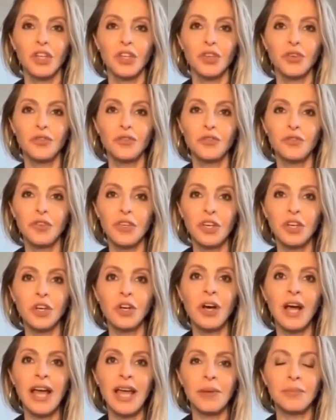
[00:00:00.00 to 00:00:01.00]
You
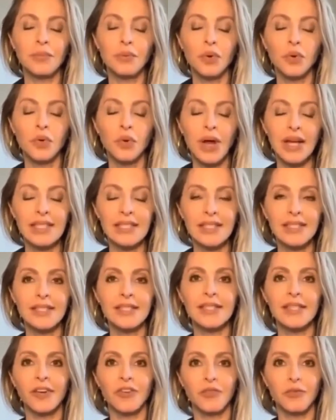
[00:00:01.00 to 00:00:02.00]
feel a
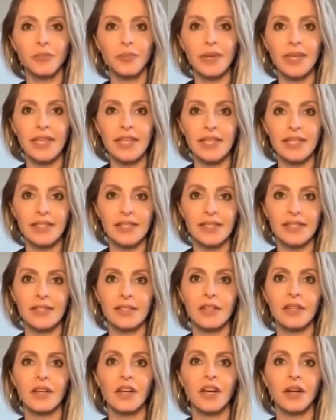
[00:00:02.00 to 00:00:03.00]
presence of
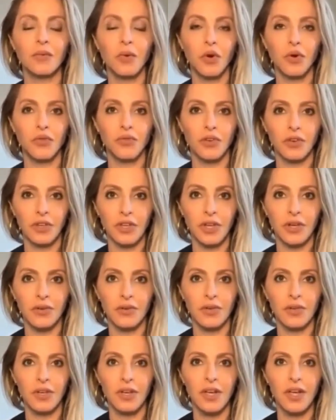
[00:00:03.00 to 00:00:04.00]
peace come over
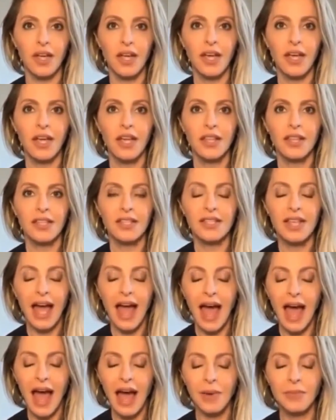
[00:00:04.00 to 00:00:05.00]
you. This
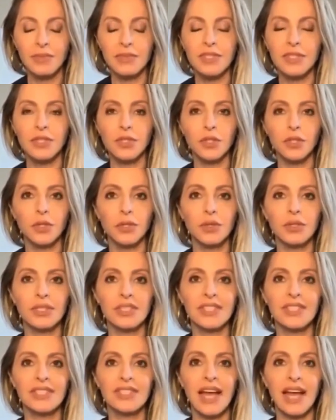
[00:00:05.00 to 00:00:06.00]

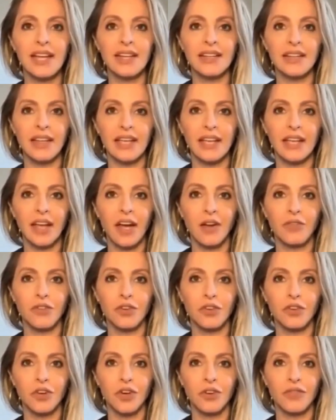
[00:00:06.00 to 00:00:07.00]
absolute settling
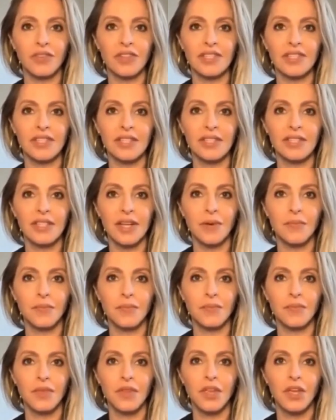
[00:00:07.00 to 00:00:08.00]
of your nervous
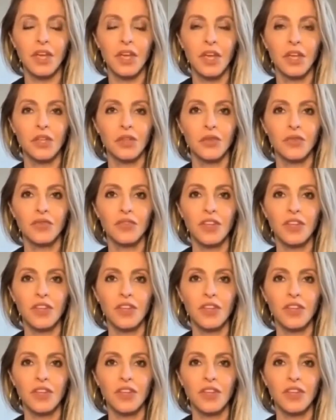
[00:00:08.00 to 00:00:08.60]
system. You